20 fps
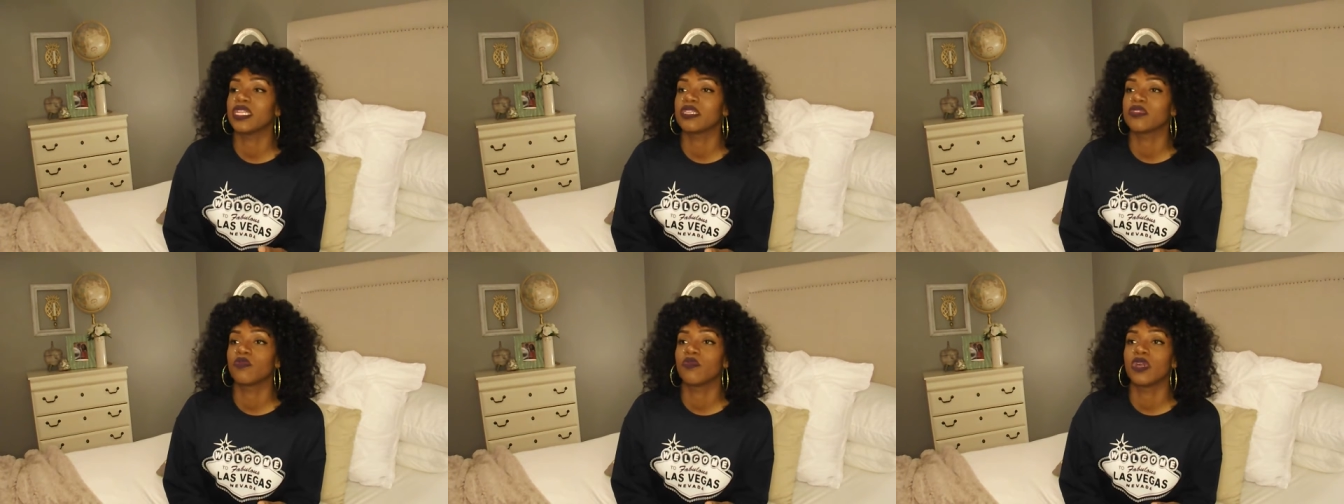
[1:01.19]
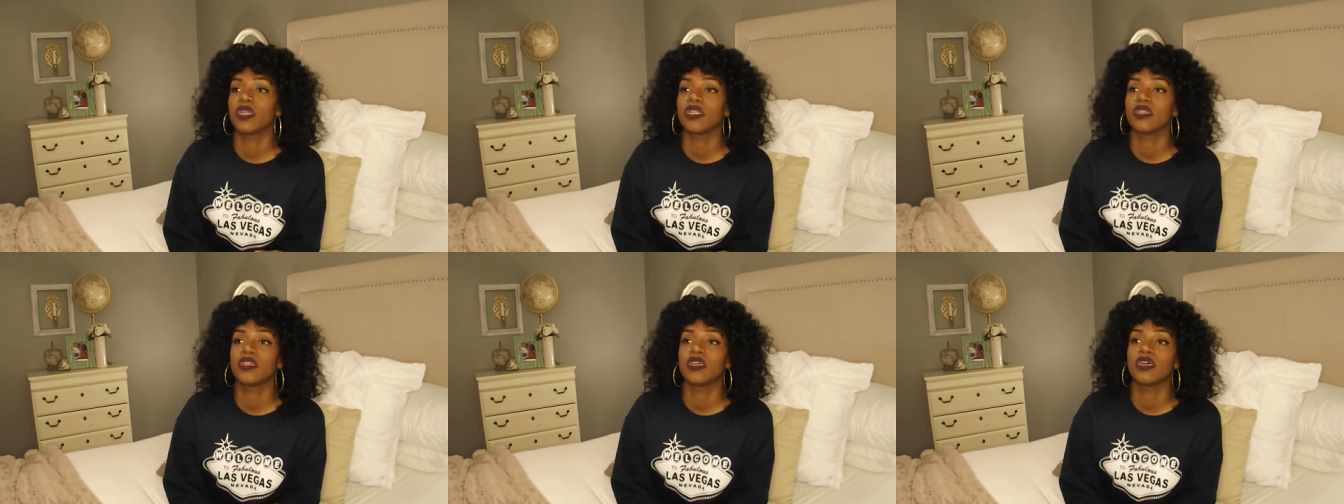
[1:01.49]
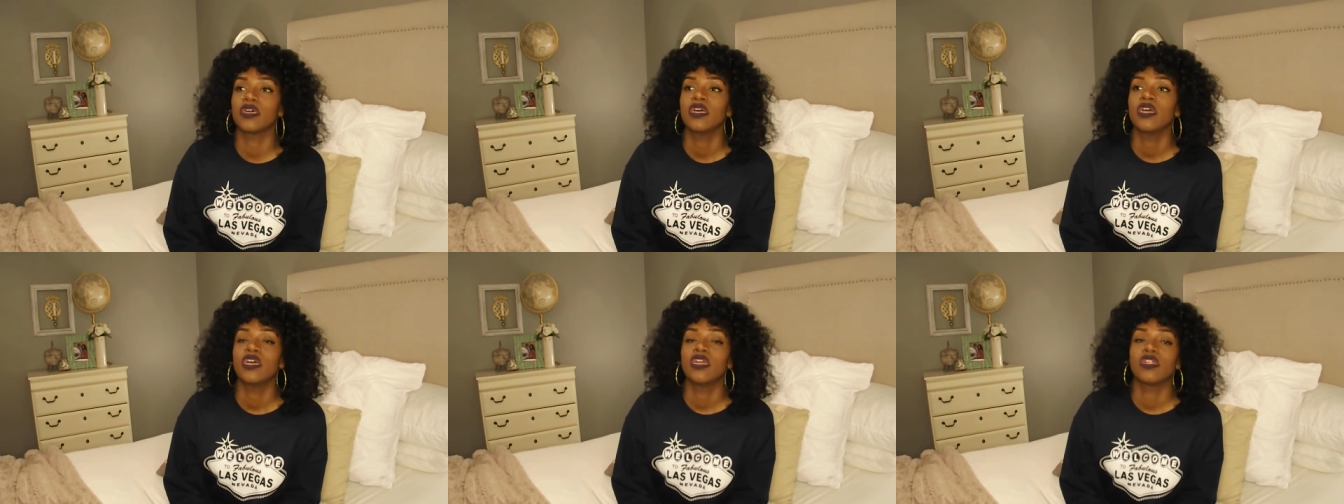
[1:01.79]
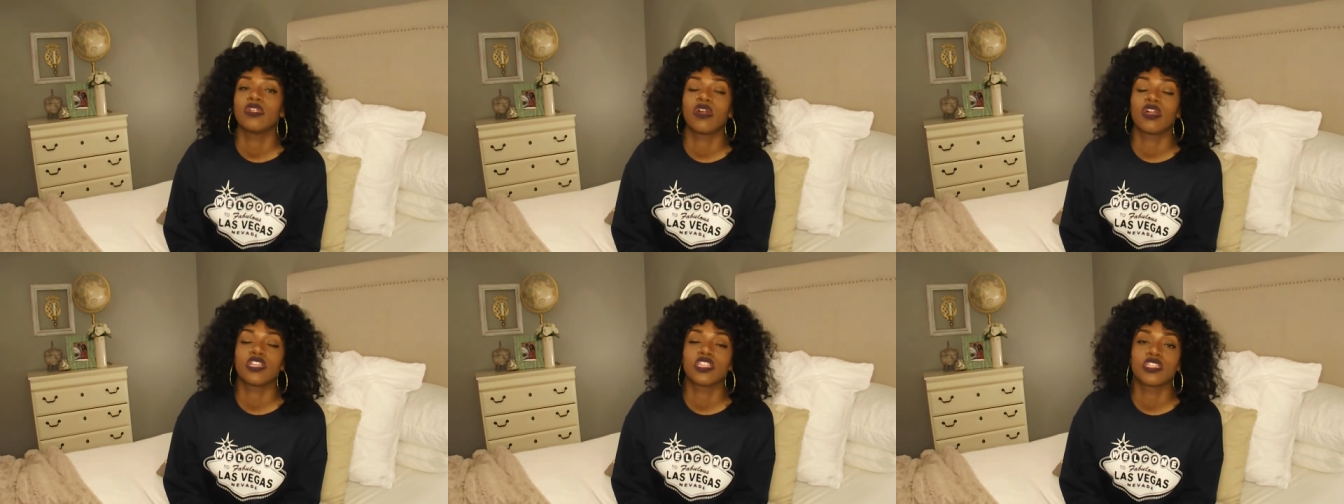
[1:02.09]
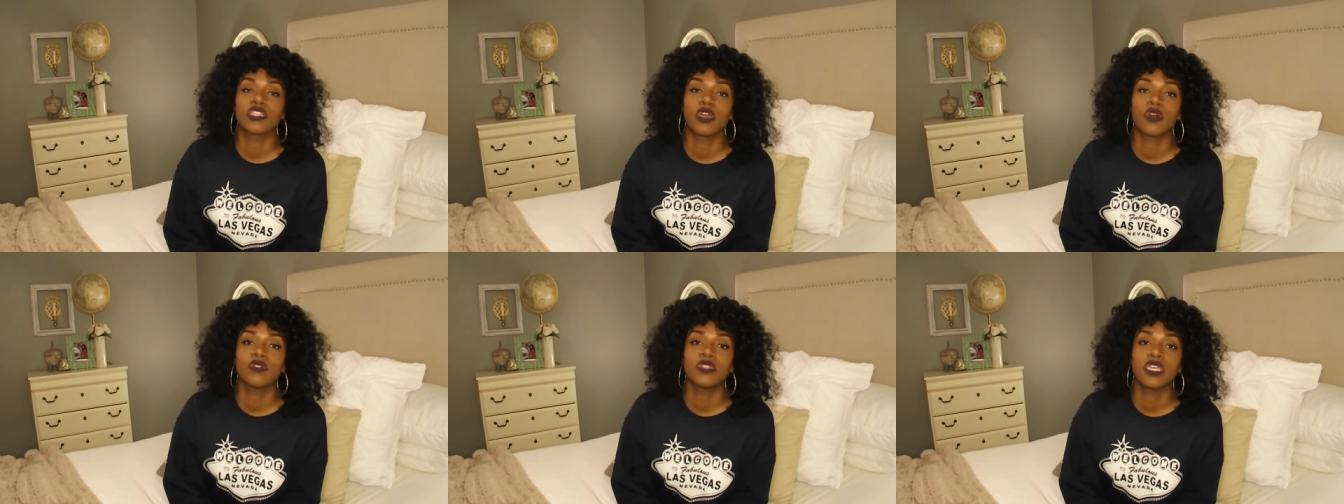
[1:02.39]
is one of the
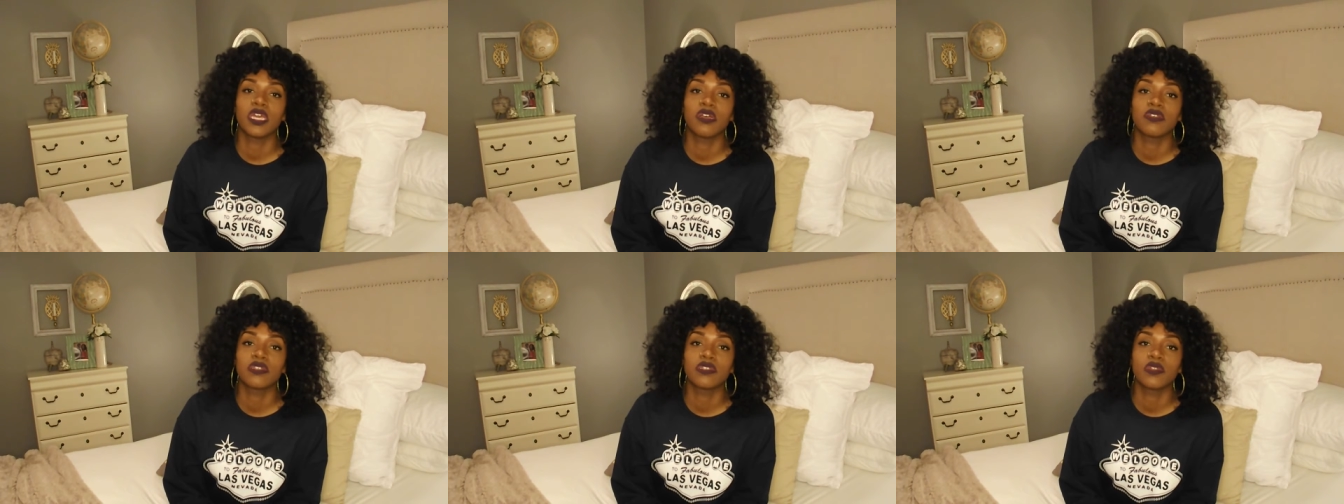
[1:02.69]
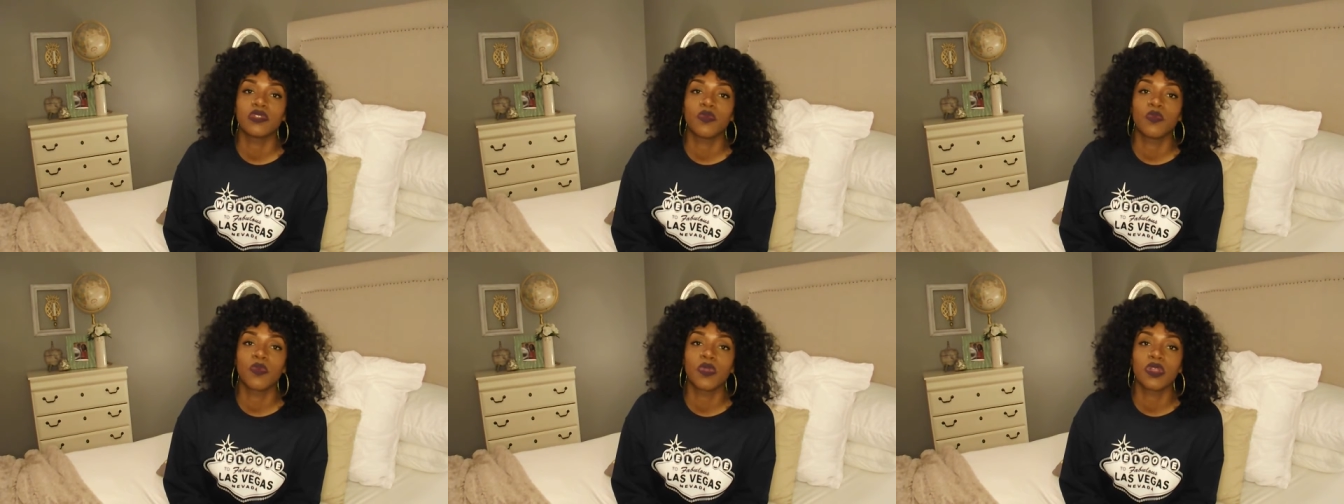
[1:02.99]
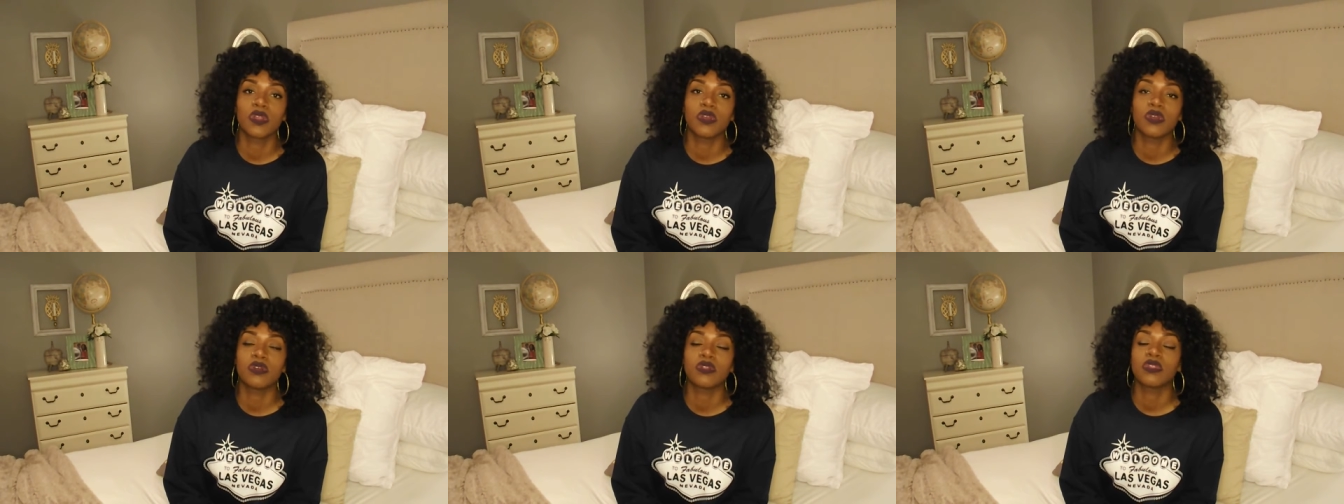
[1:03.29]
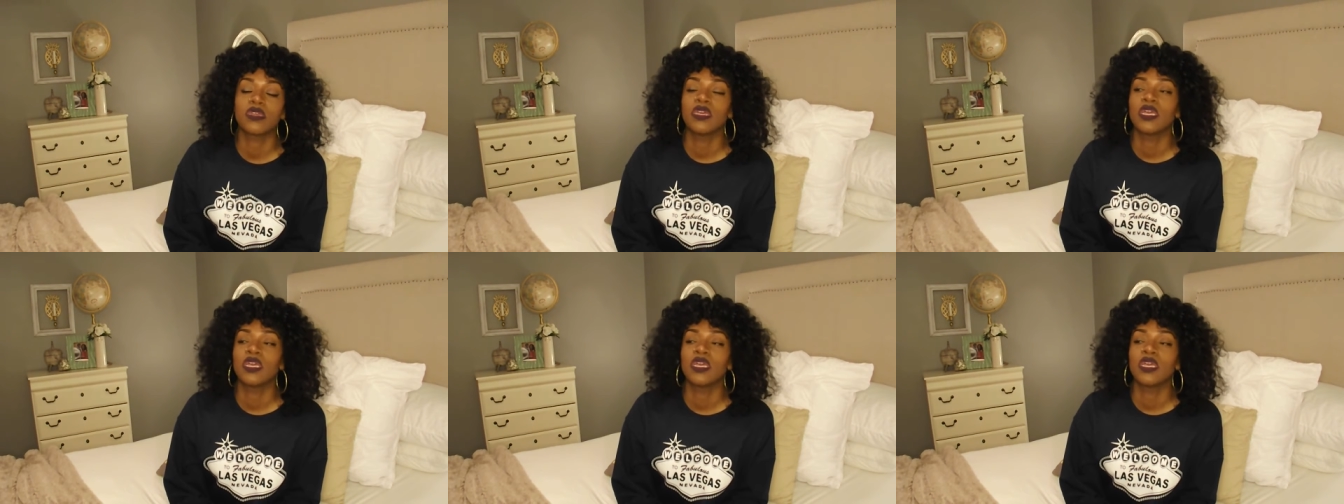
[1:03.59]
largest hotels in the world.